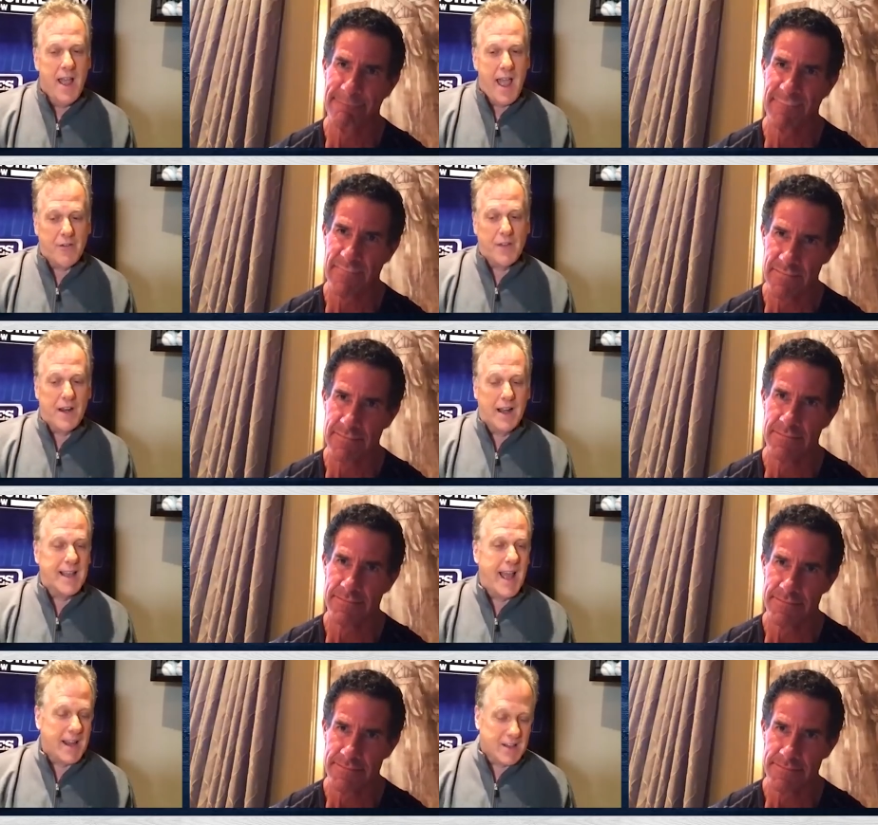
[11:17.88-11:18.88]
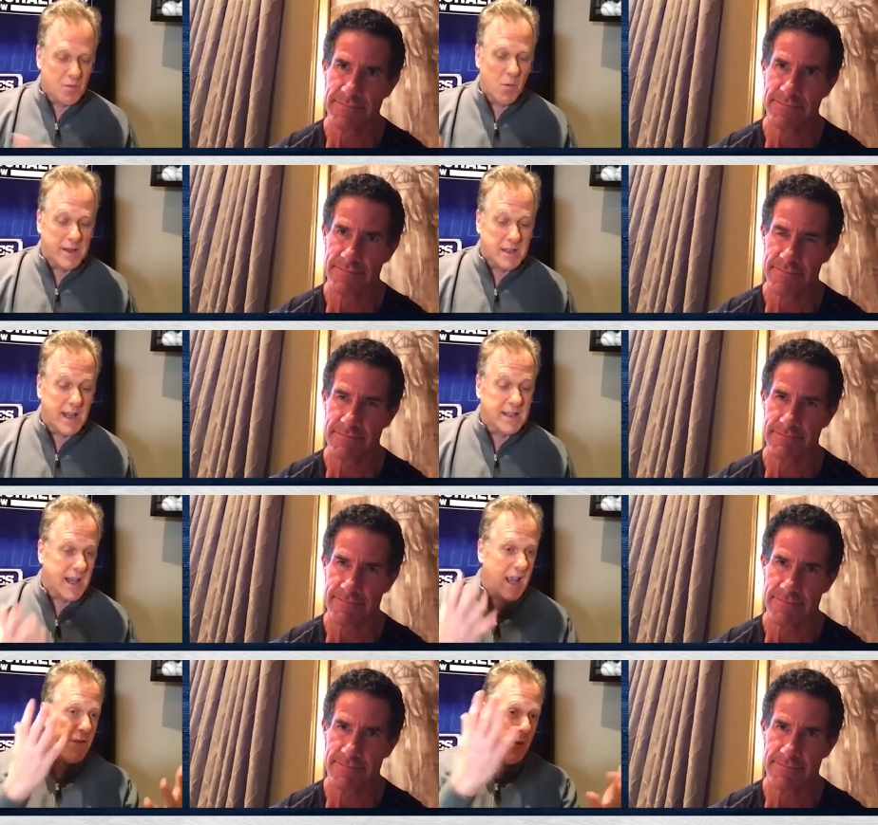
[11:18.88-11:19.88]
Speaker 1: everything like that, because we want to stay
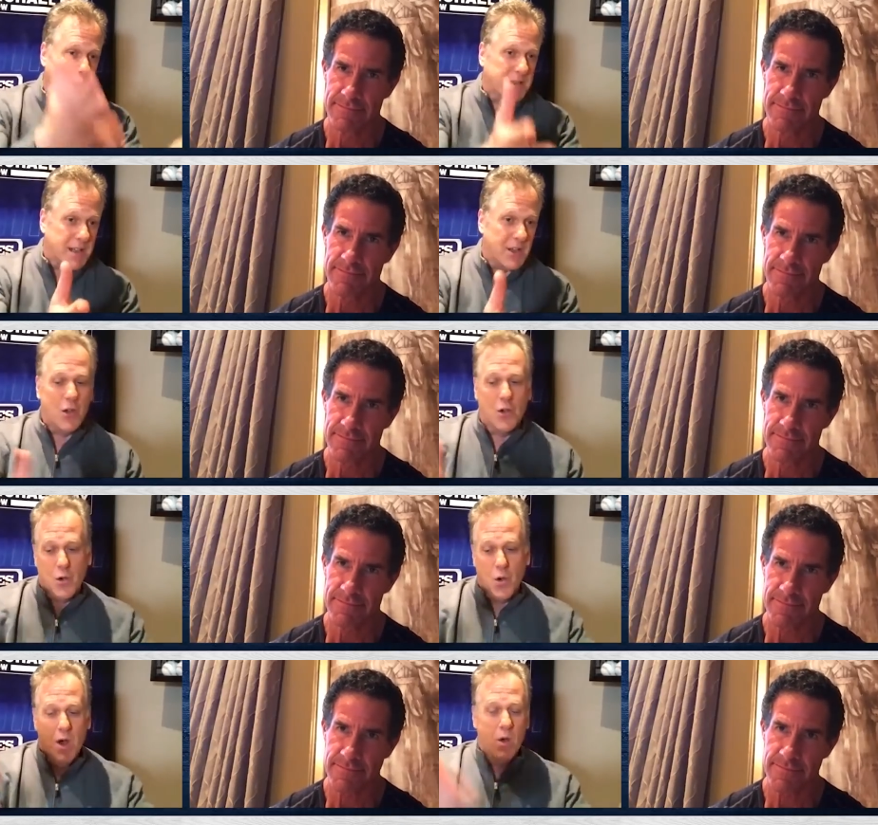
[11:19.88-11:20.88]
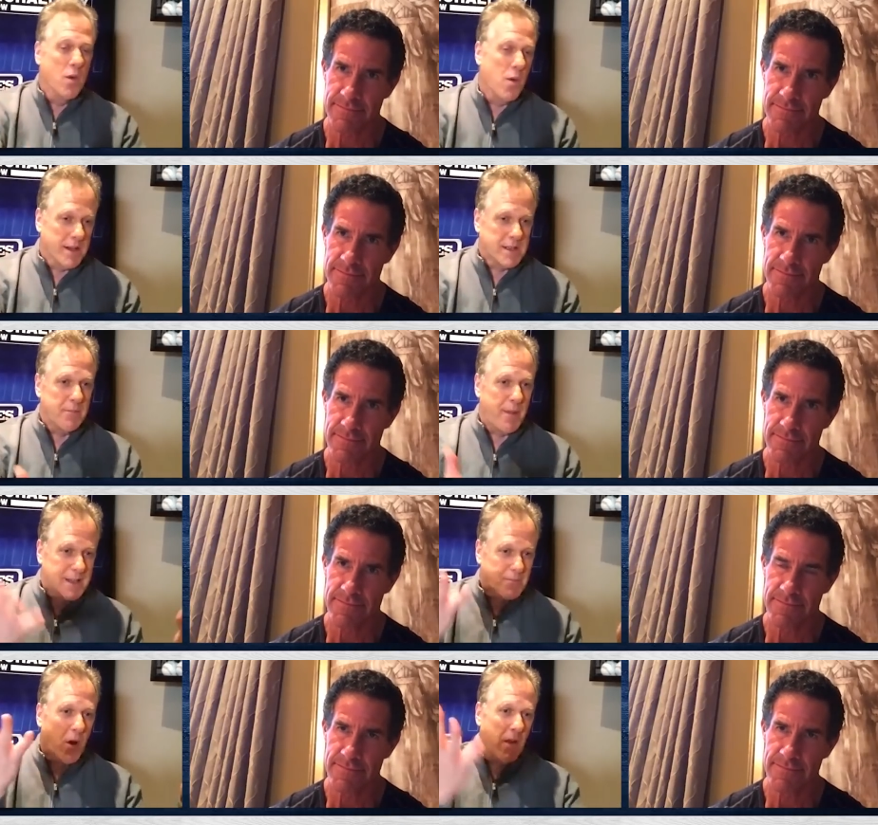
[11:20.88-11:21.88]
safe. I want to see you. We want to see
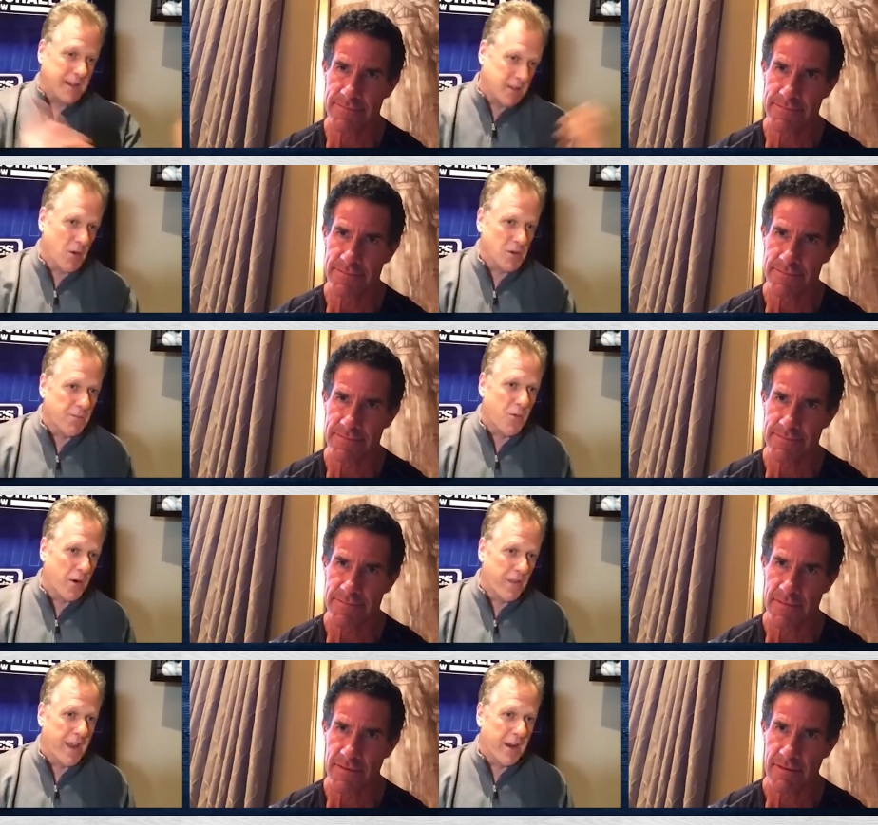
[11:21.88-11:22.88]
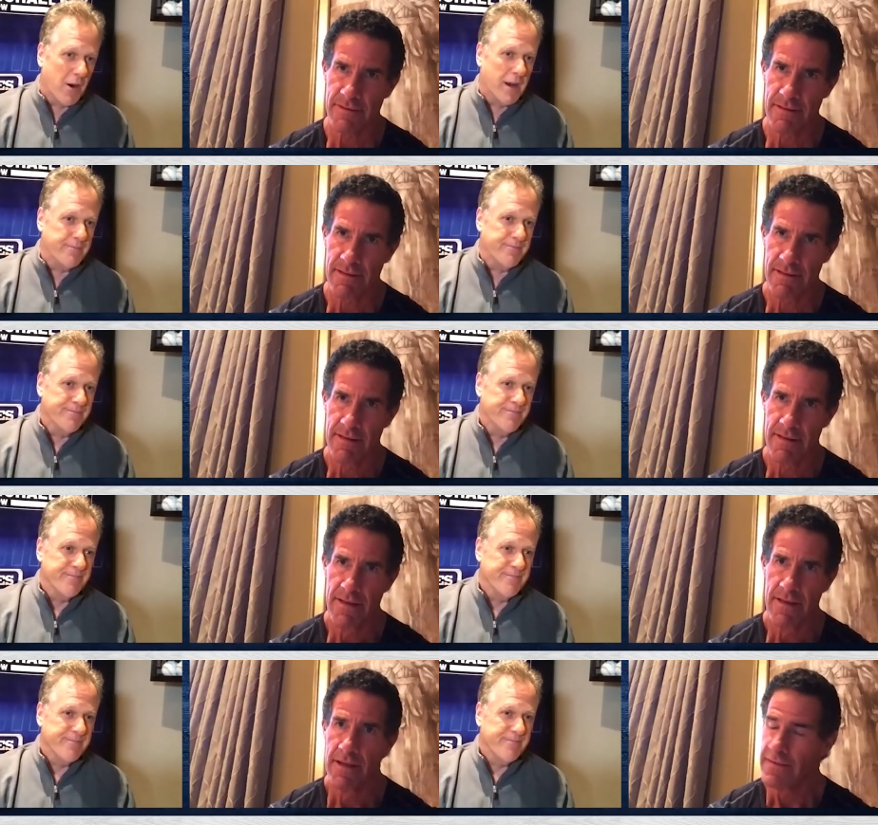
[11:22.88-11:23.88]
baseball. That's the most important thing, right?
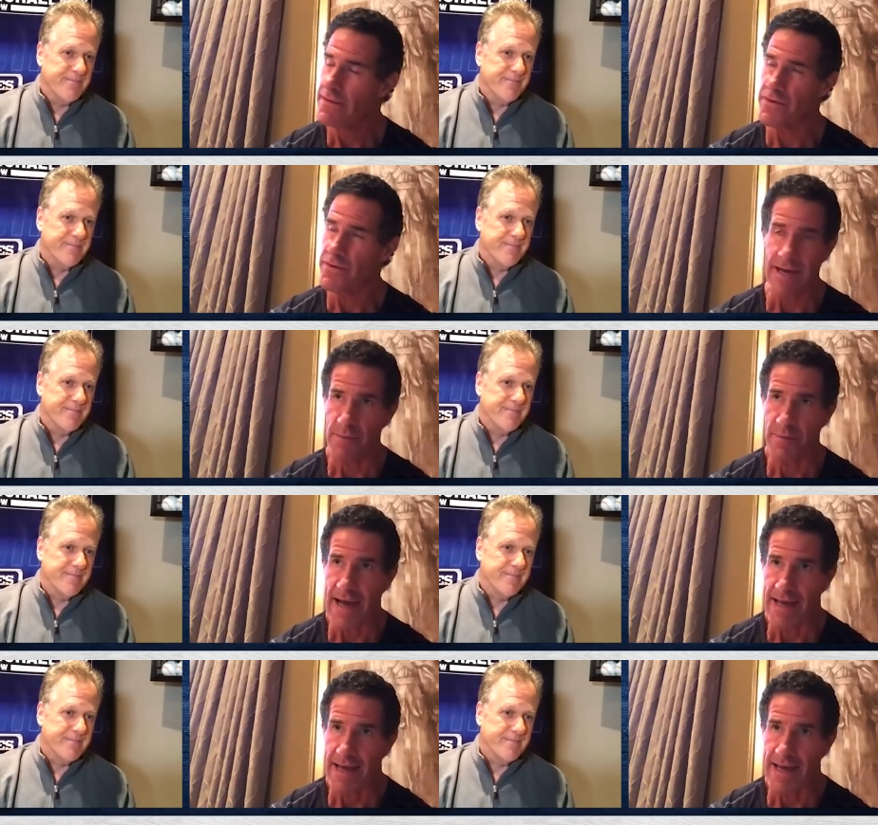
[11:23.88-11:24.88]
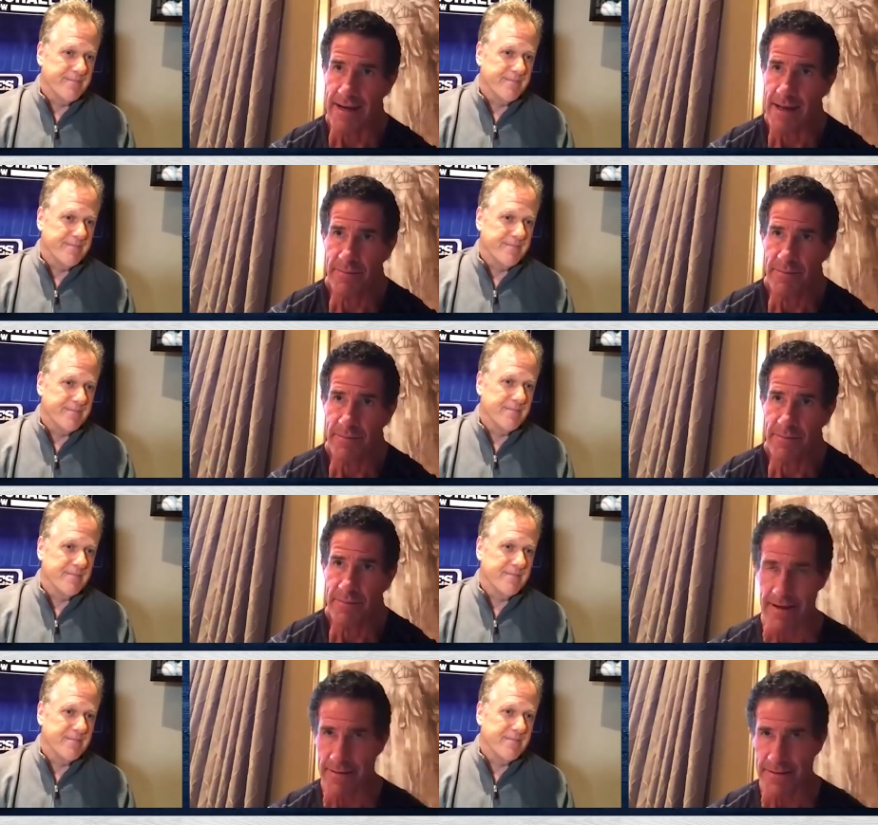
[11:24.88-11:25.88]
Speaker 2: No doubt about it. I mean,
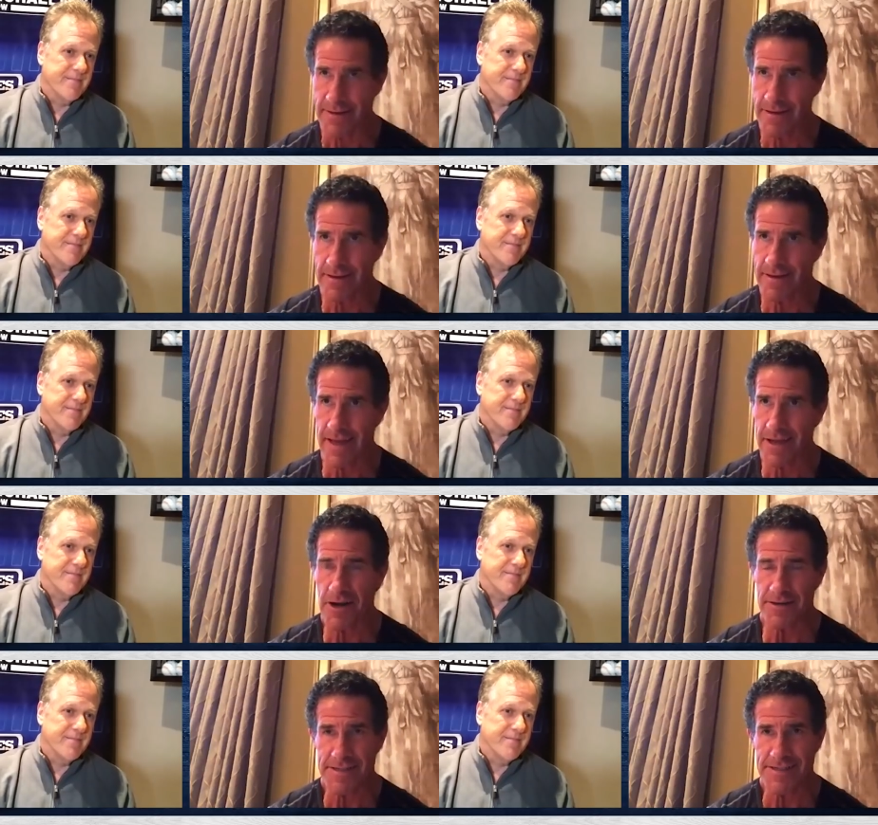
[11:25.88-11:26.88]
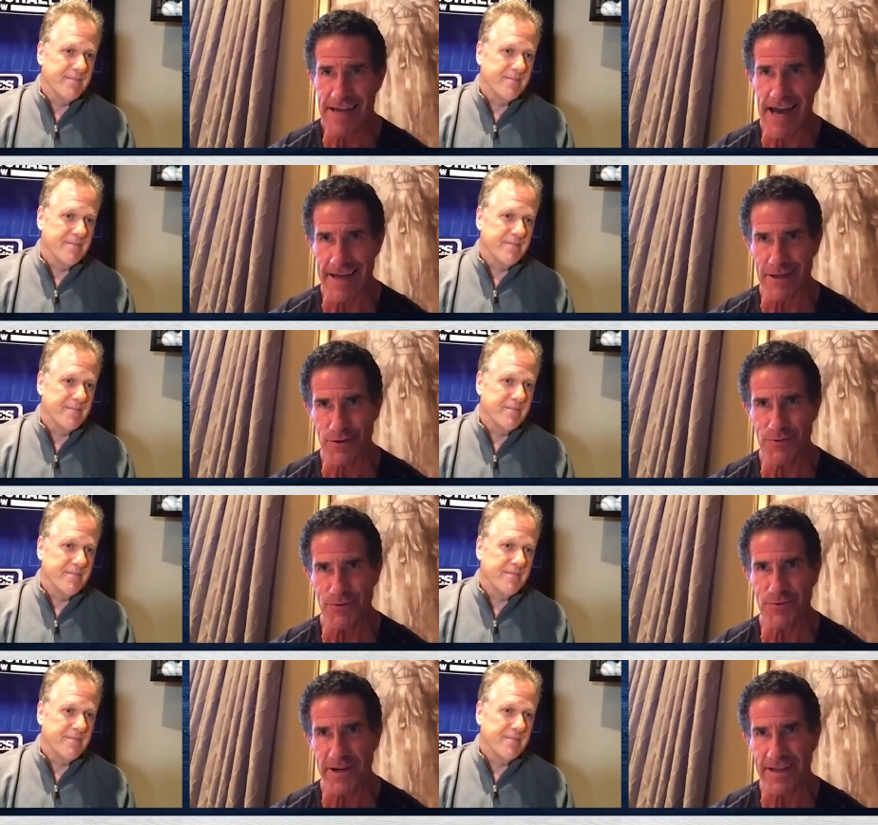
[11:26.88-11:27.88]
uh, in our society, you do
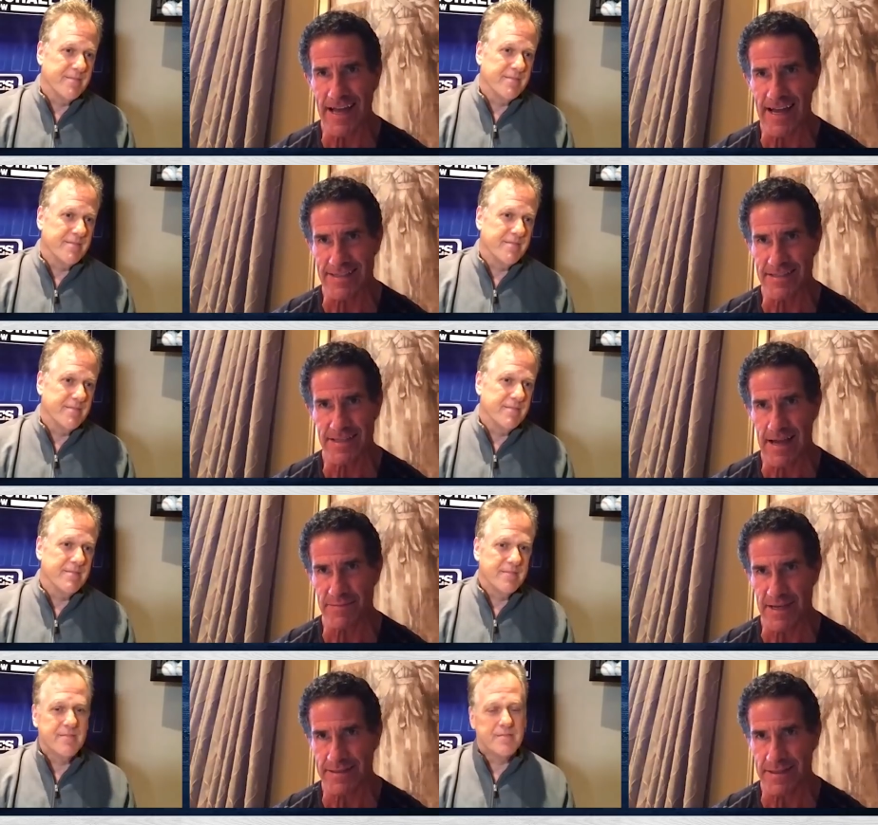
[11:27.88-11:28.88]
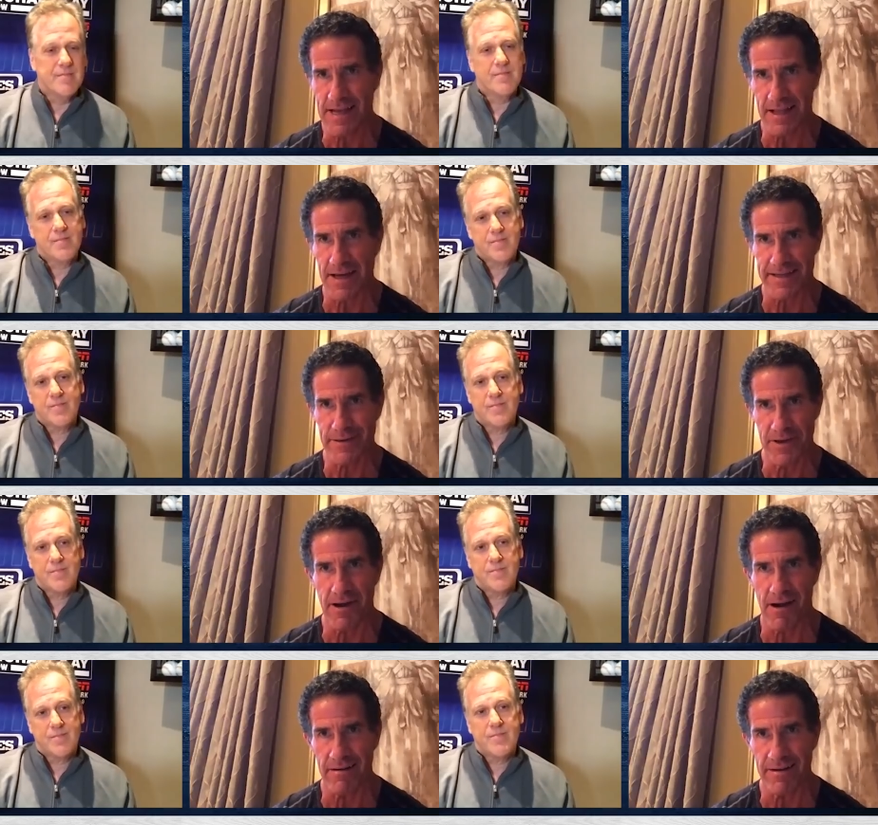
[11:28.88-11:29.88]
realize at times like this how lucky we are